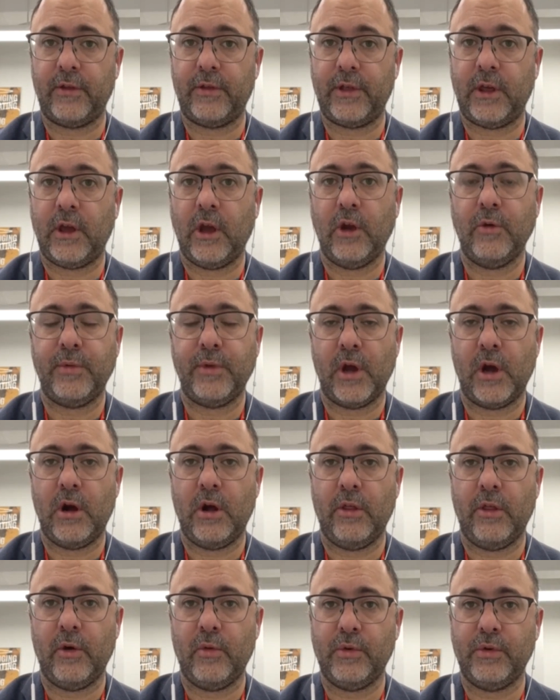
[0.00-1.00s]
that the
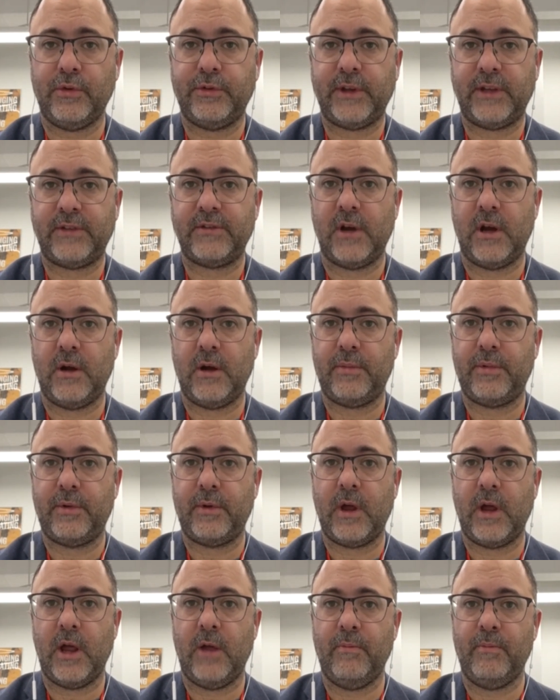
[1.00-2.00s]
OBR that was set up
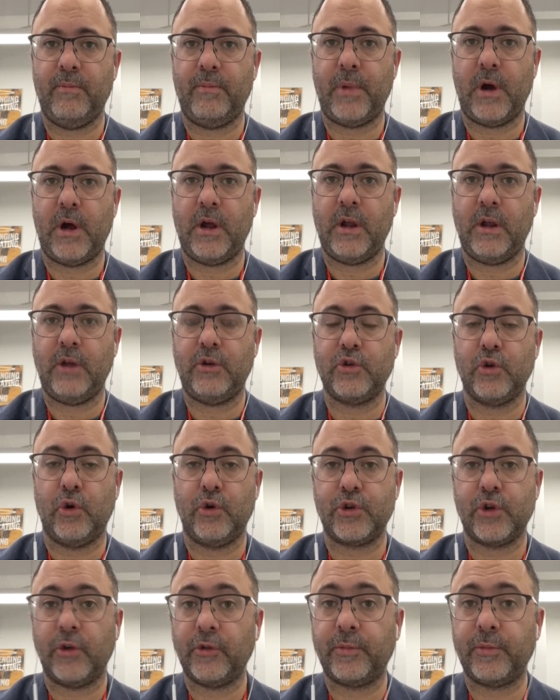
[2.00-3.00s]
um, by
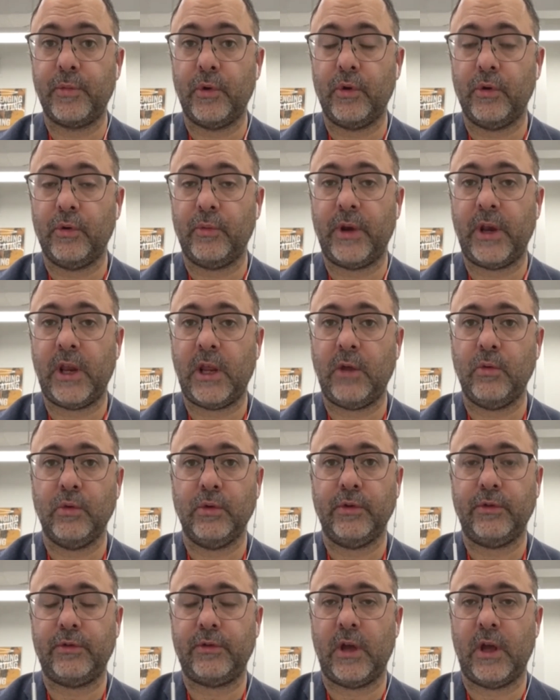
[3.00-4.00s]
George Osborne when he
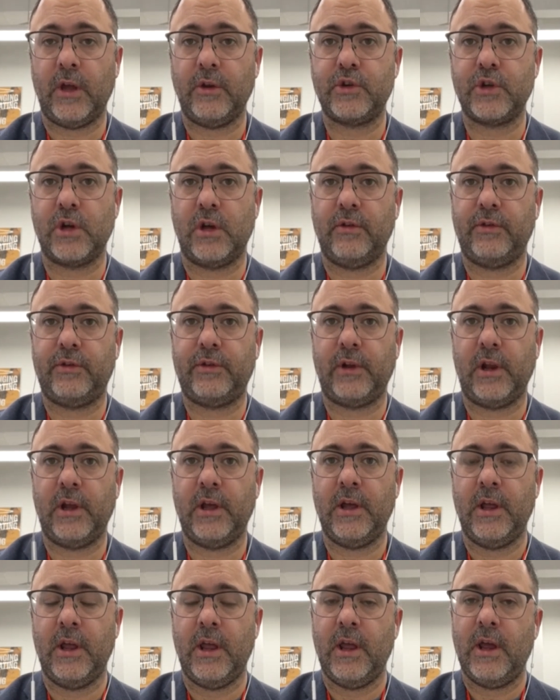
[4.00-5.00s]
was uh,
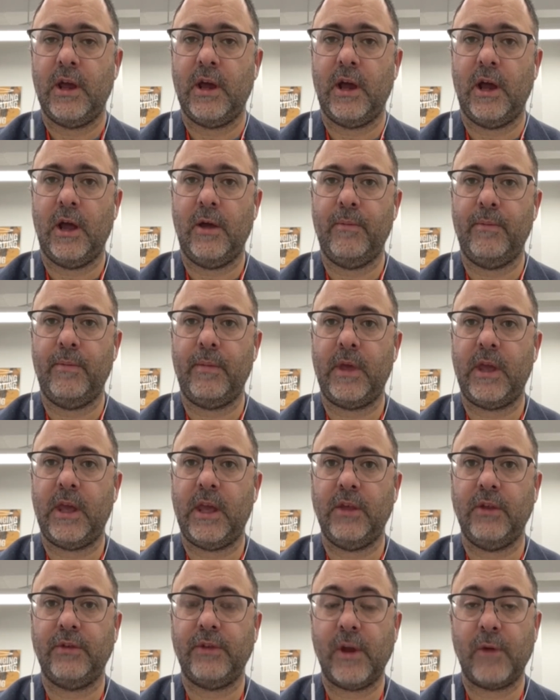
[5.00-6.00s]
Chancellor um,
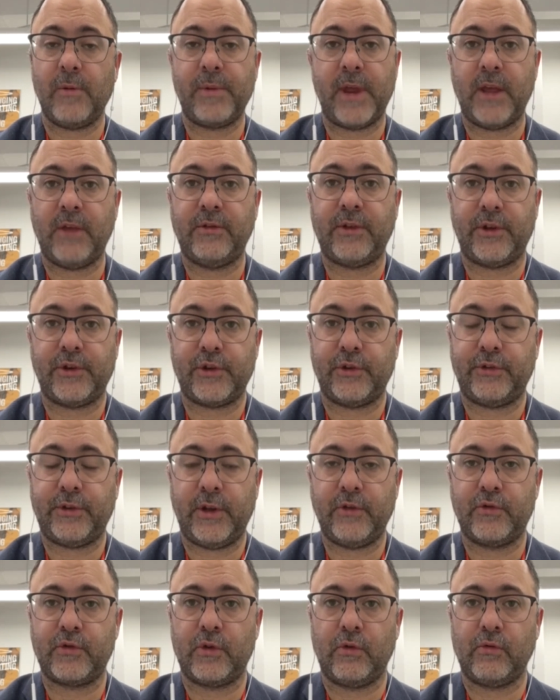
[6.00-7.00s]
is now playing such a
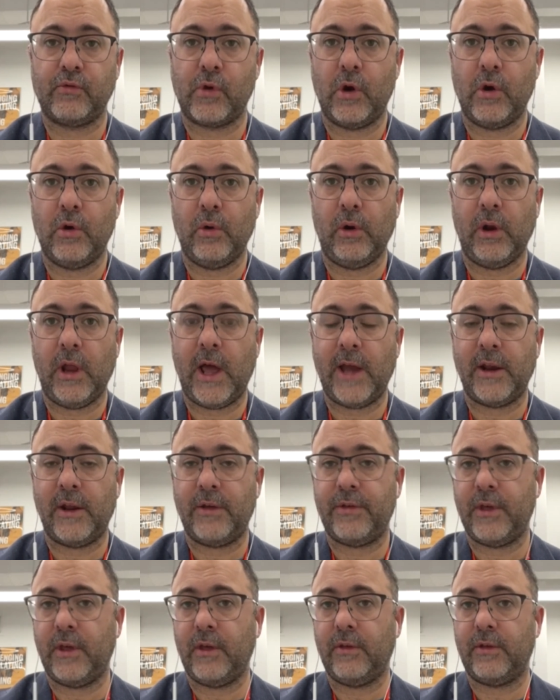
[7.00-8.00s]
central role, and
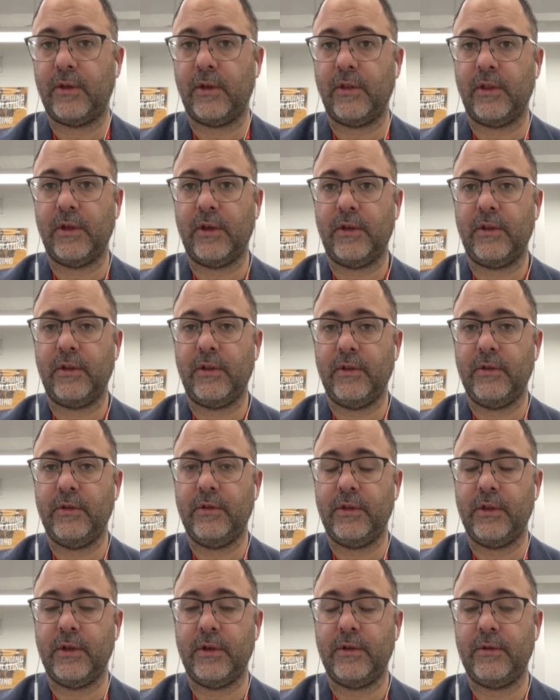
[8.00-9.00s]
I think that the
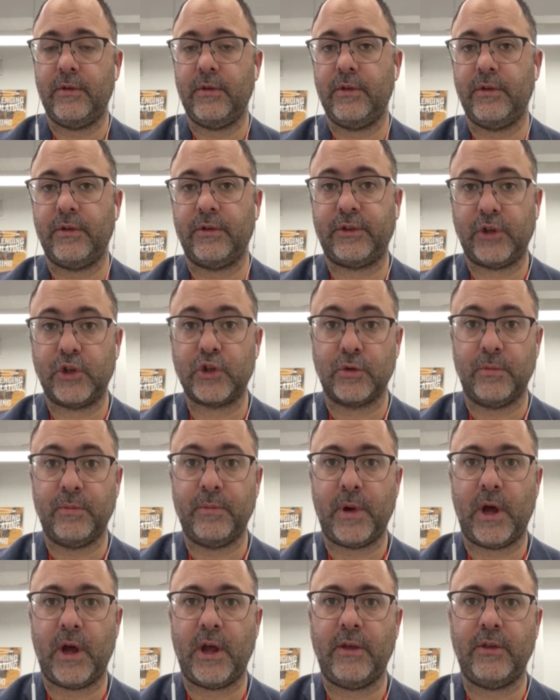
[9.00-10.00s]
the
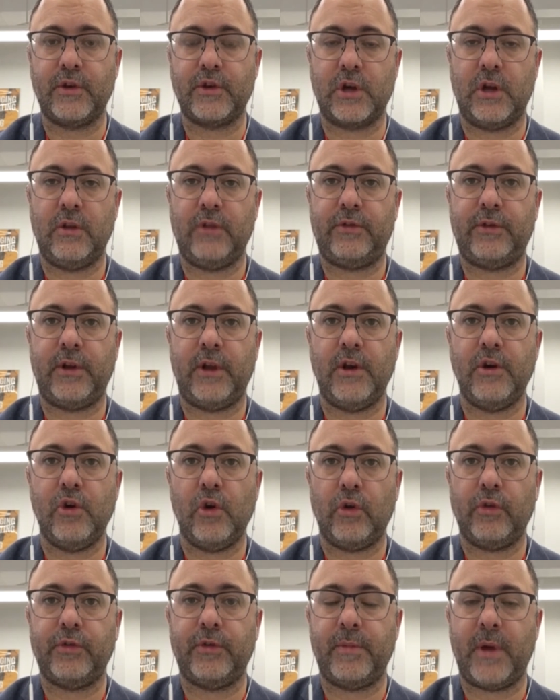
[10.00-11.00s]
decision by the Chancellor
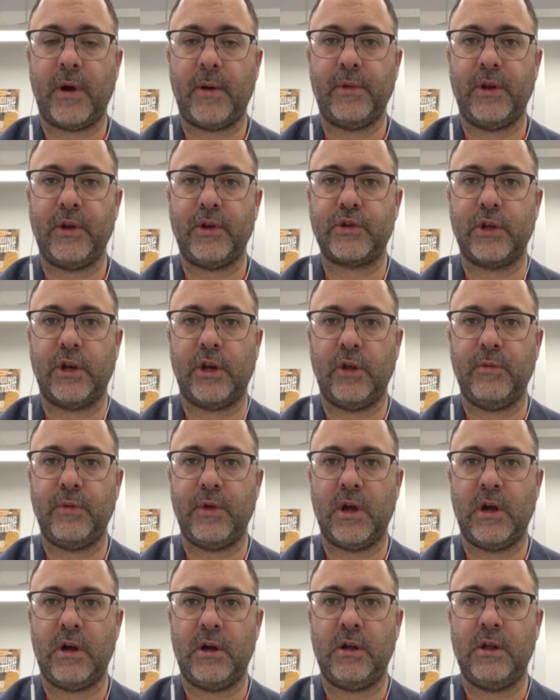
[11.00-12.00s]
not to publish an
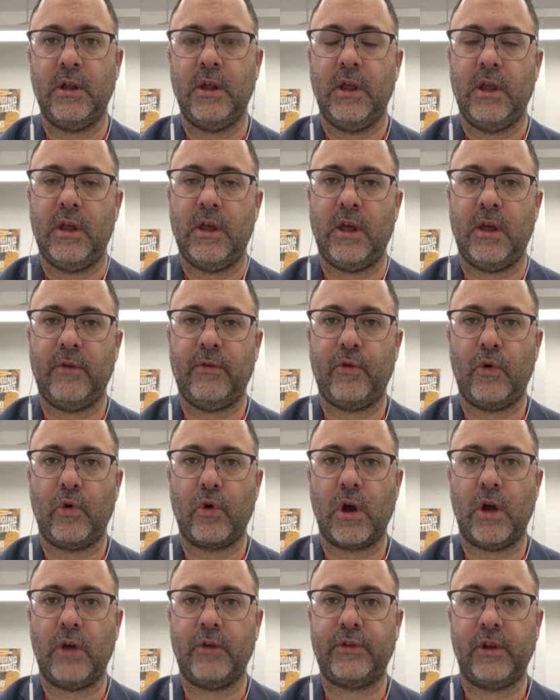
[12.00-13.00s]
OBR uh,
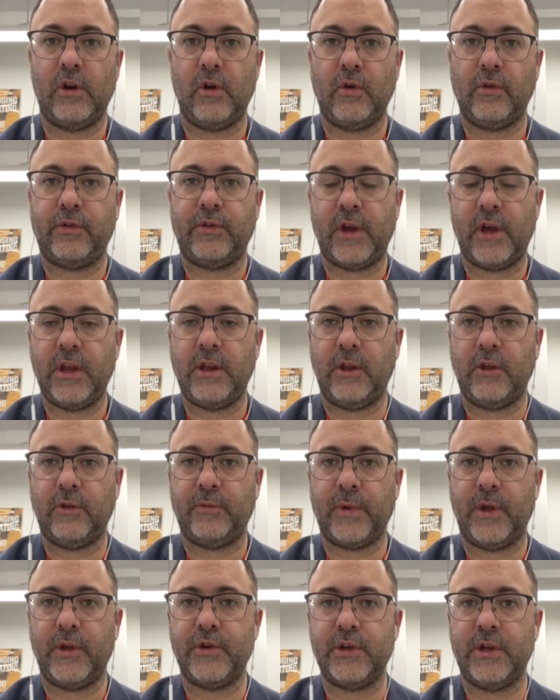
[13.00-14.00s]
forecast alongside
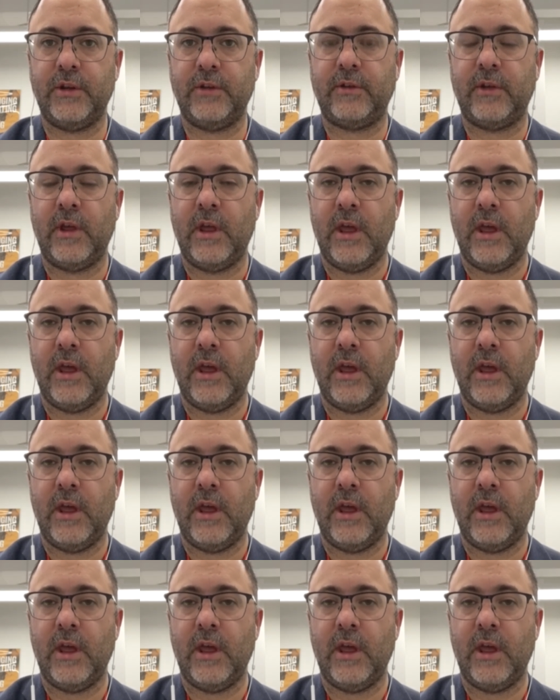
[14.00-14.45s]
his budget